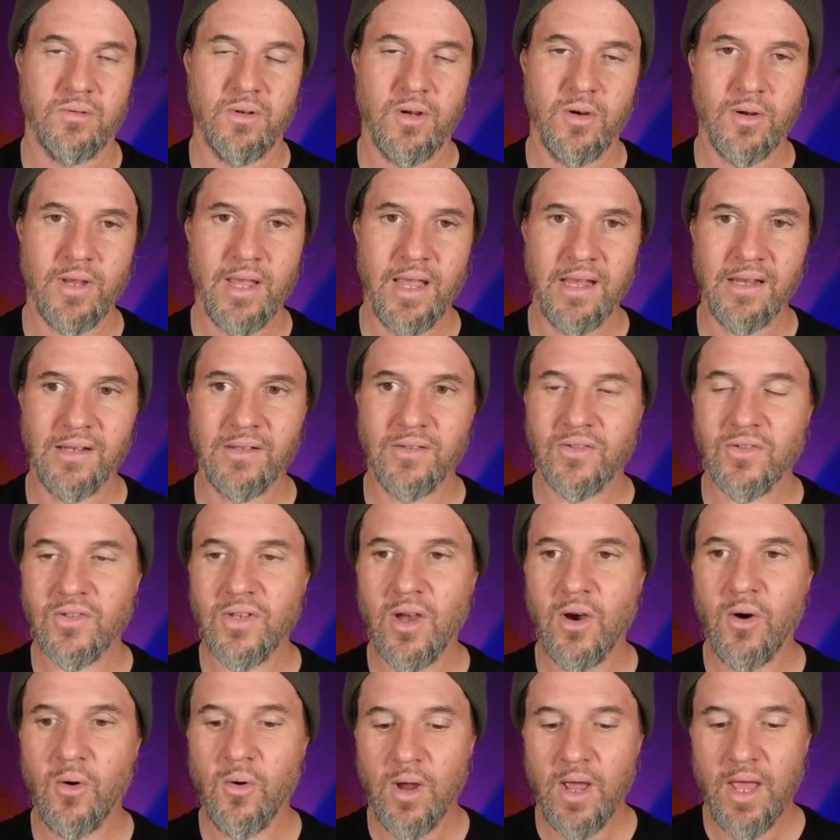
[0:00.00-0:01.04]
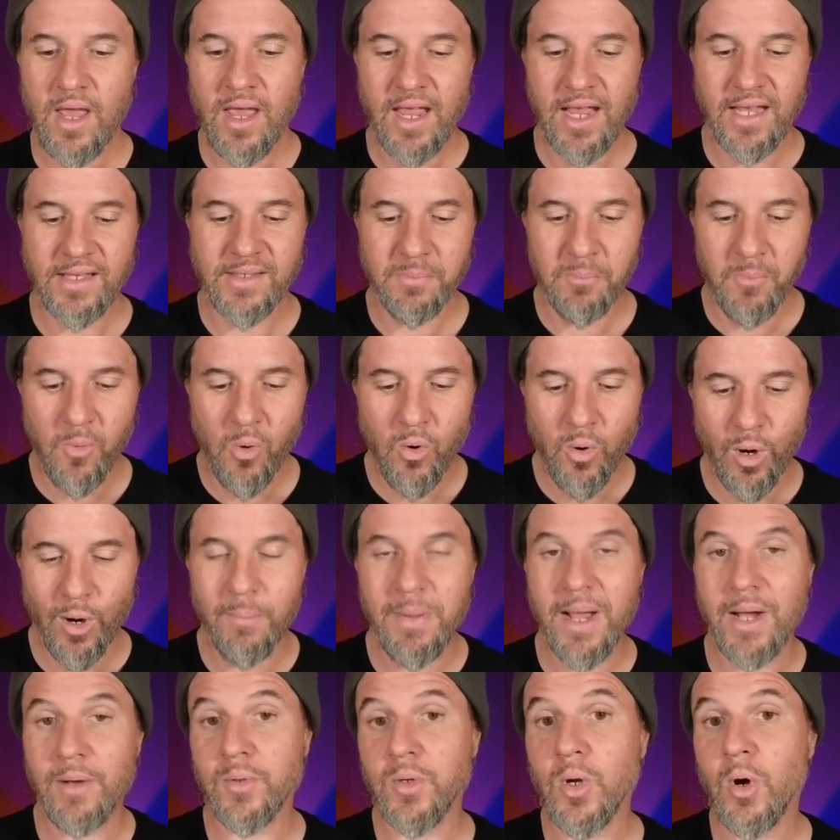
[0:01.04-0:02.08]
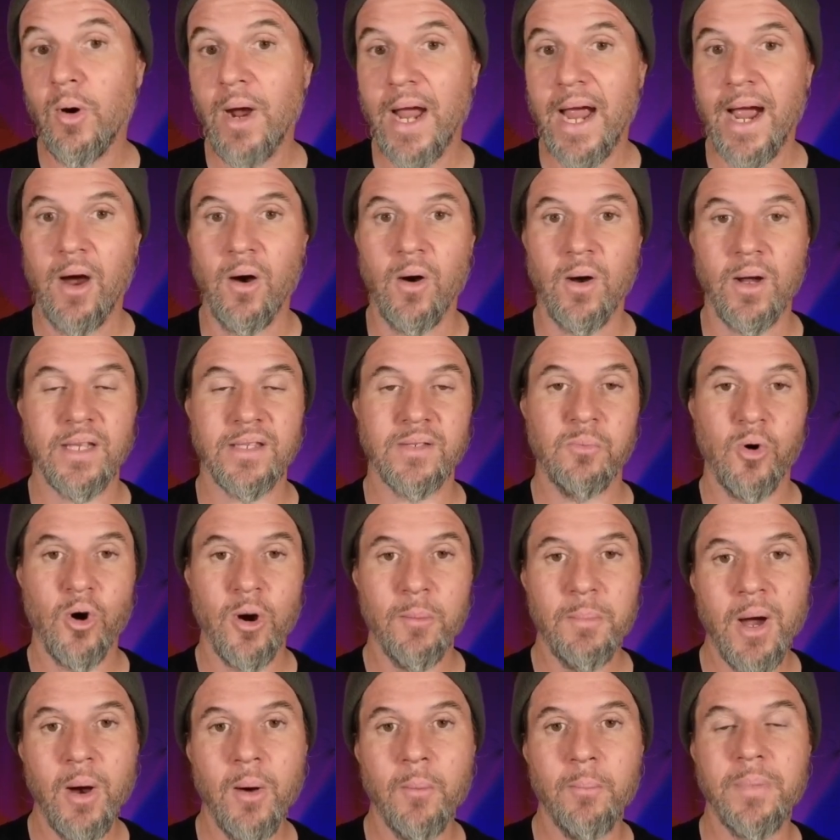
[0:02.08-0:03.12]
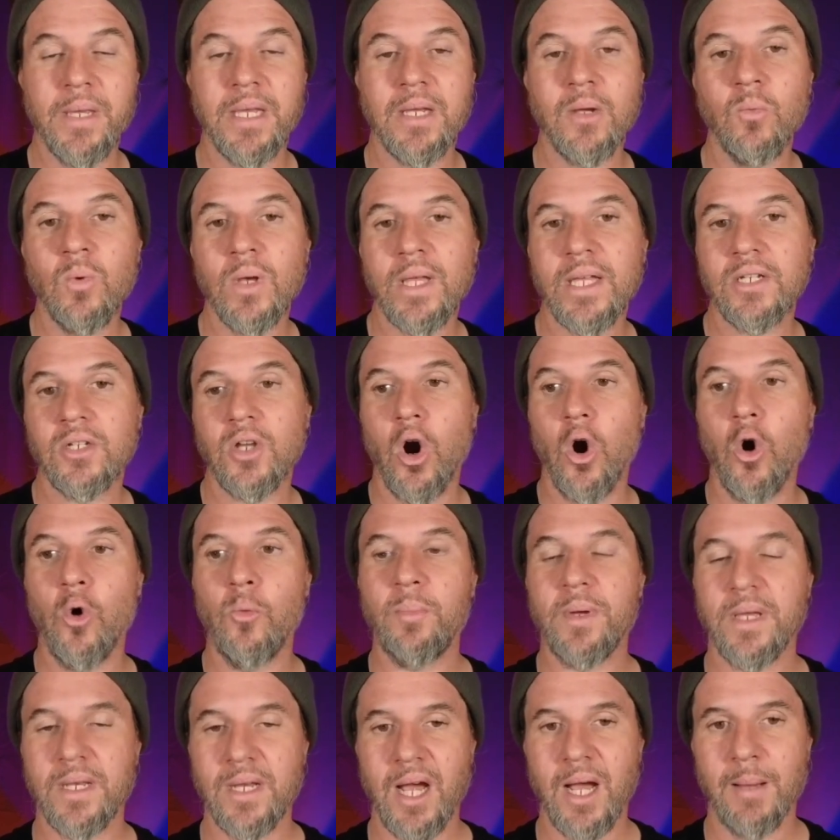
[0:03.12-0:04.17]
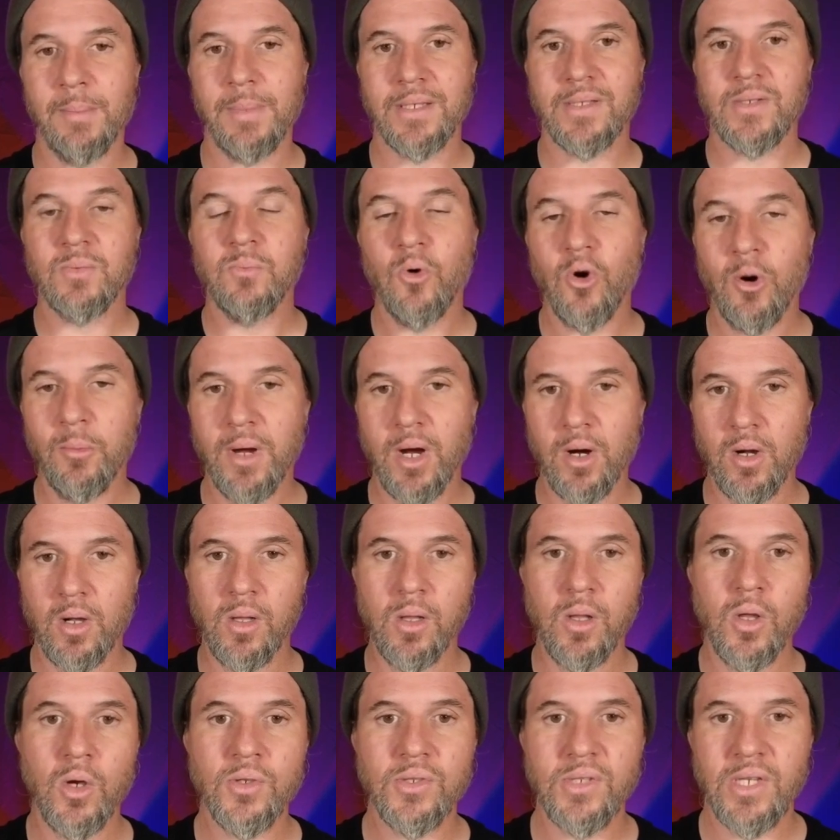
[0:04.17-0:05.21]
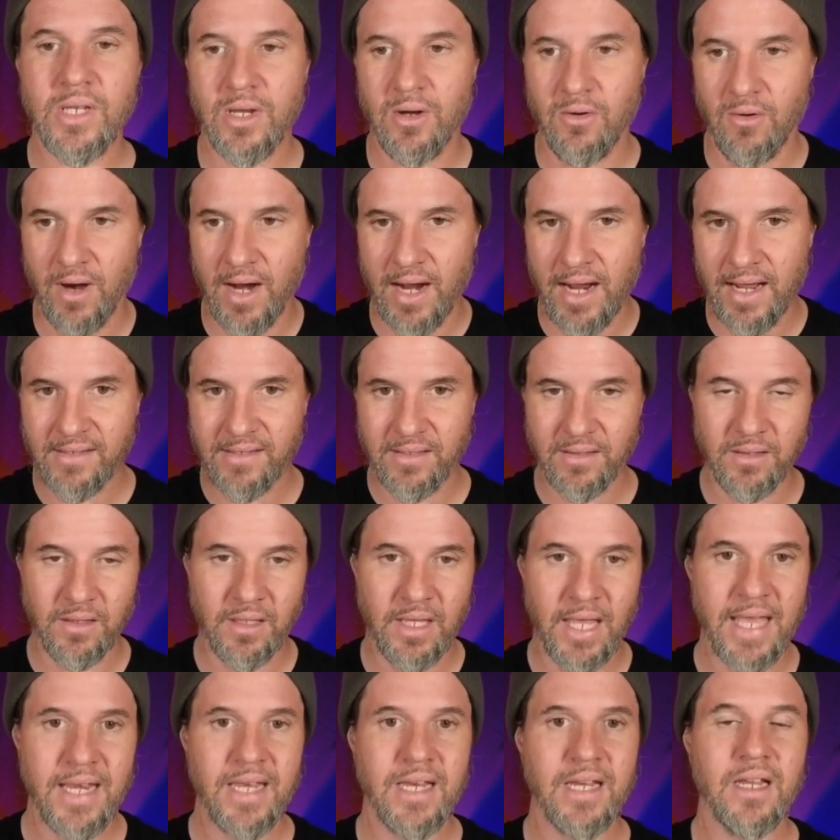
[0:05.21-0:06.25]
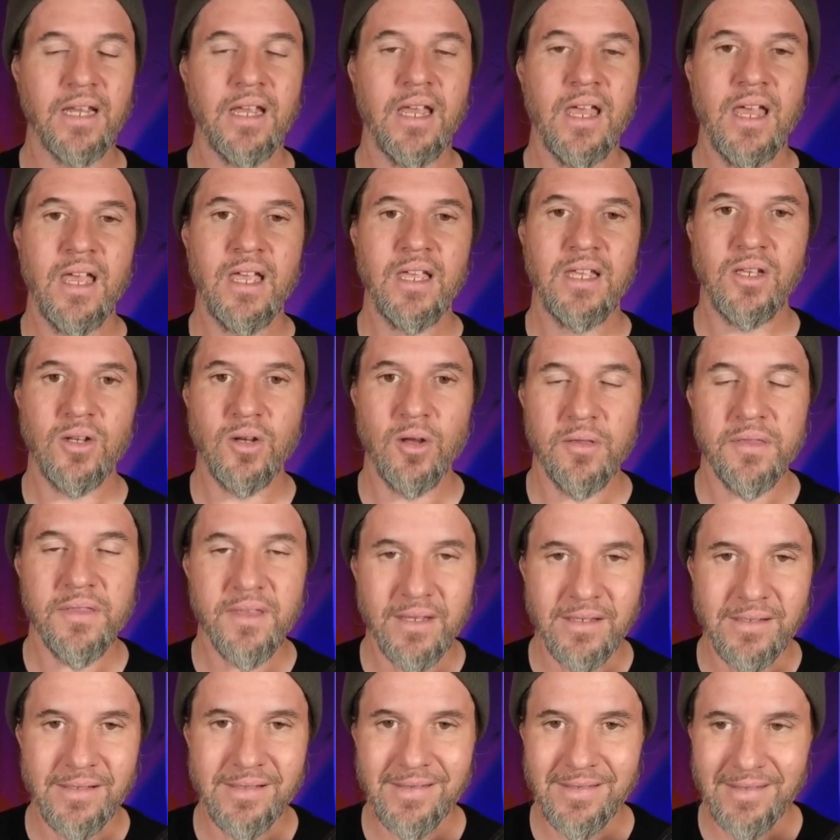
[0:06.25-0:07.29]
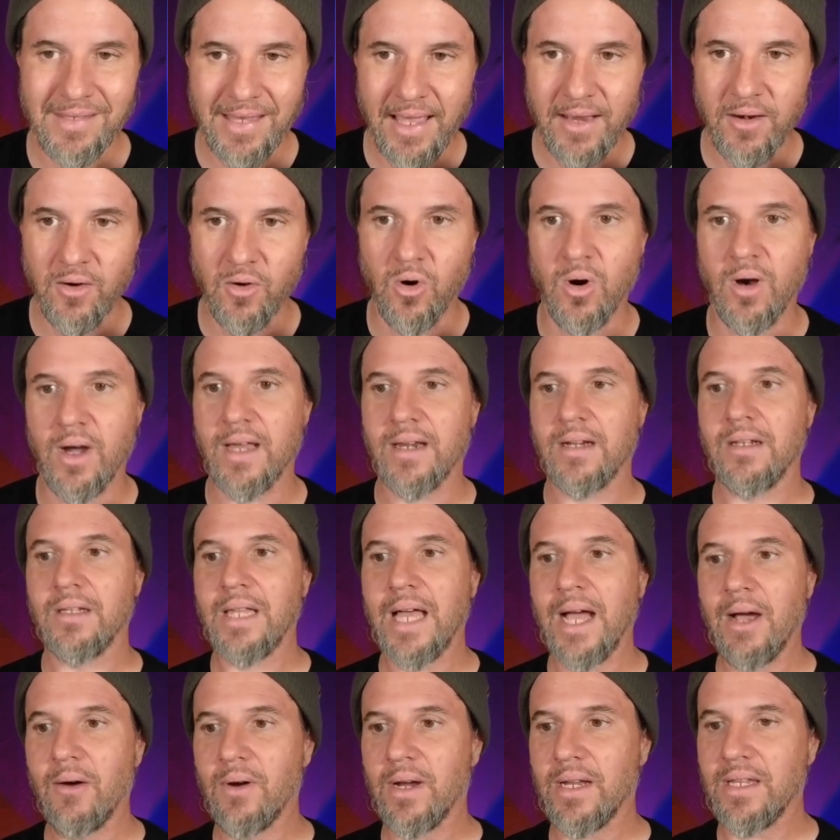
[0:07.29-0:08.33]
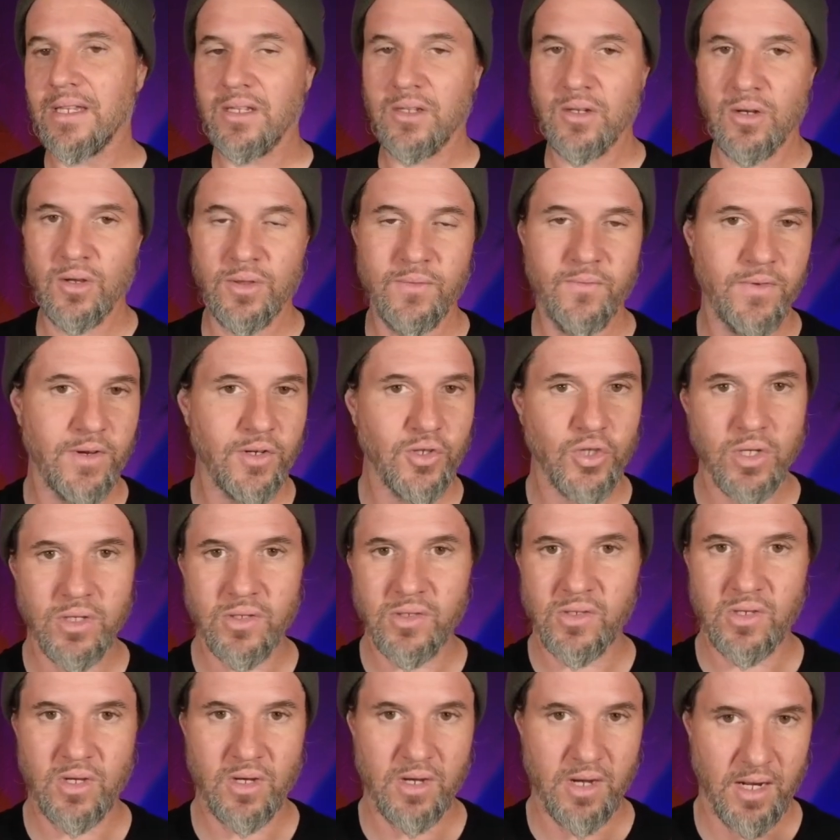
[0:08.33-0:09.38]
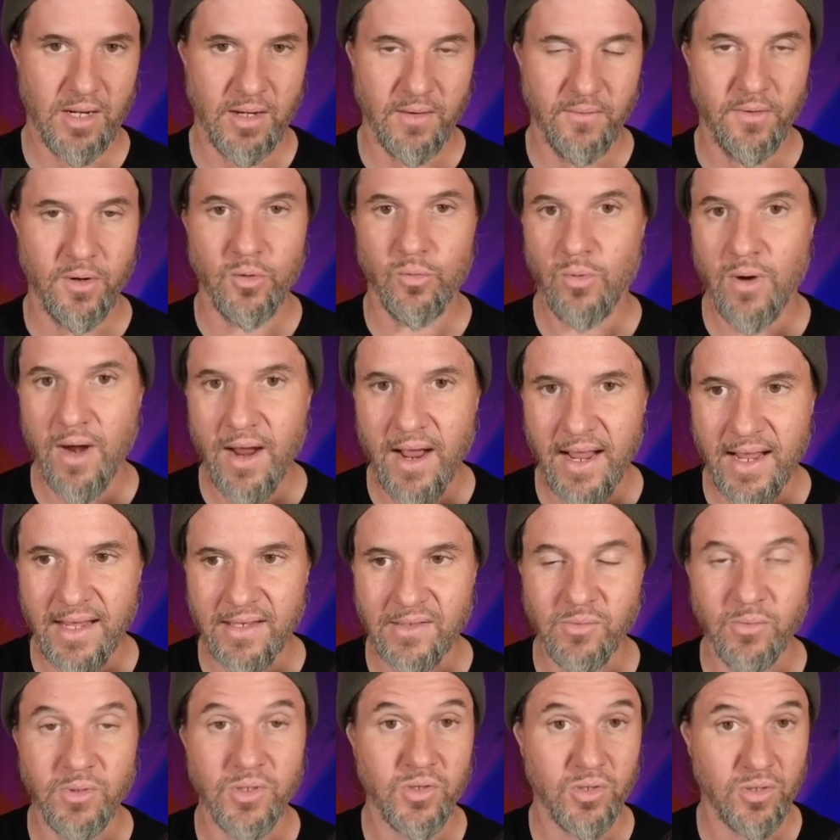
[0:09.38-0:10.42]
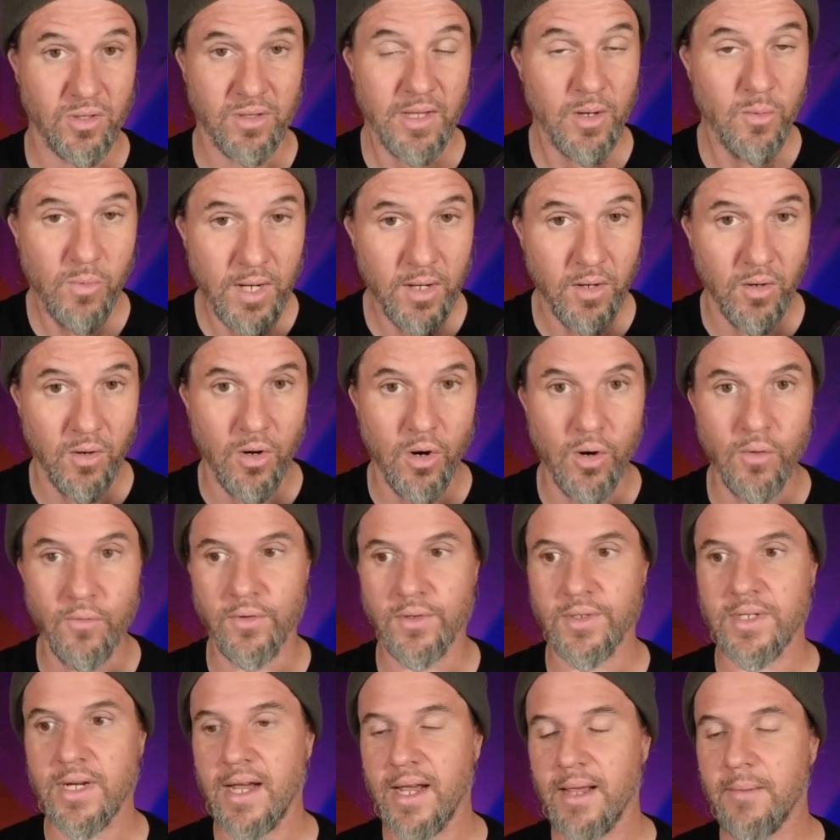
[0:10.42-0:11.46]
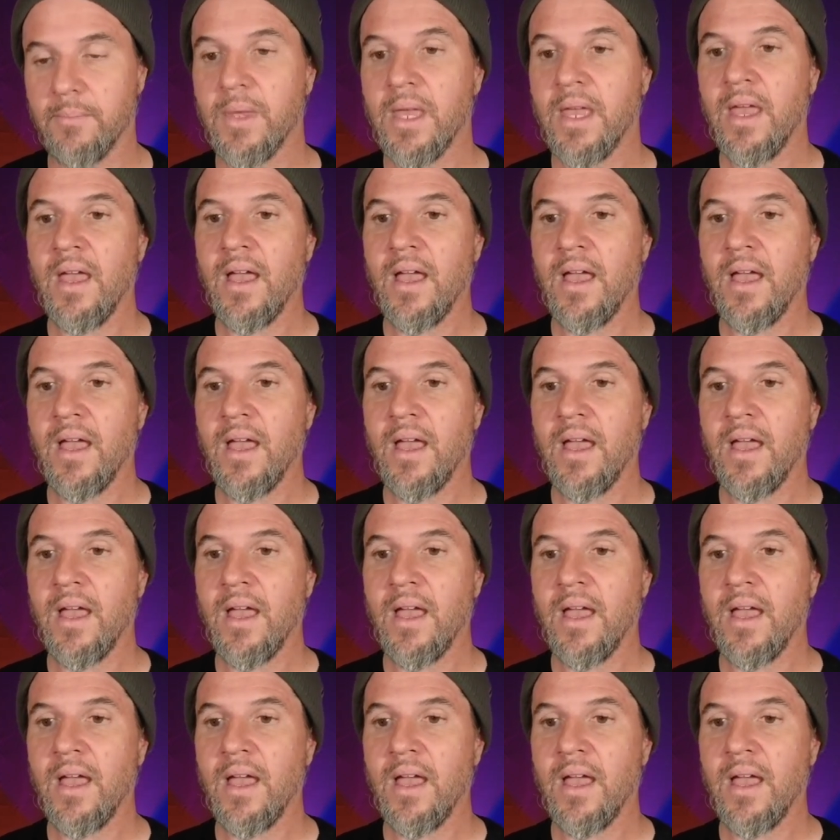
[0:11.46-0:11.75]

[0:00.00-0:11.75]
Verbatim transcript: Okay, so it's more about know-how. It's more about being willing to open up. It's more about closing your eyes and letting you know things settle and allowing you know the visions to kind of arise, which they will over time.